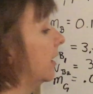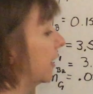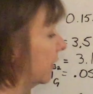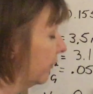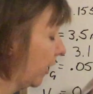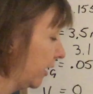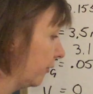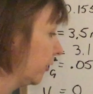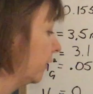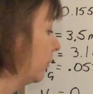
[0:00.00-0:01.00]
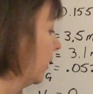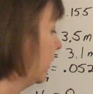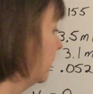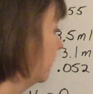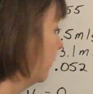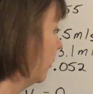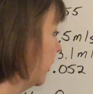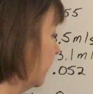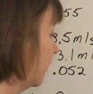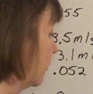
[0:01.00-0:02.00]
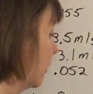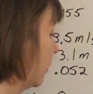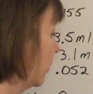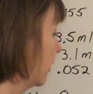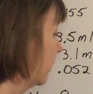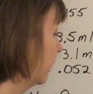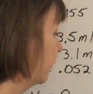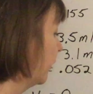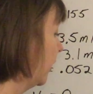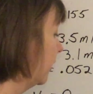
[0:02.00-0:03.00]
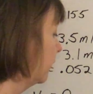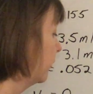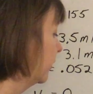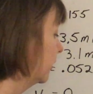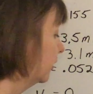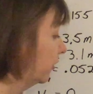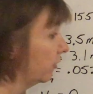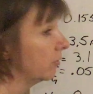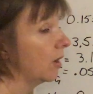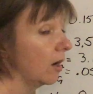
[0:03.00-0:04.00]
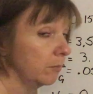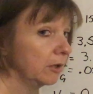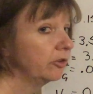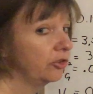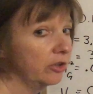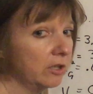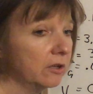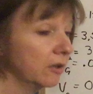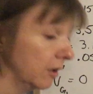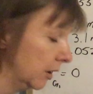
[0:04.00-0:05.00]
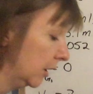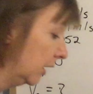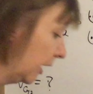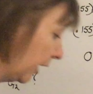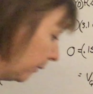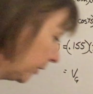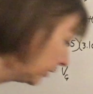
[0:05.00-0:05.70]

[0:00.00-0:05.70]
and divide everything by 0.052. Now I'm going to cheat and I'm going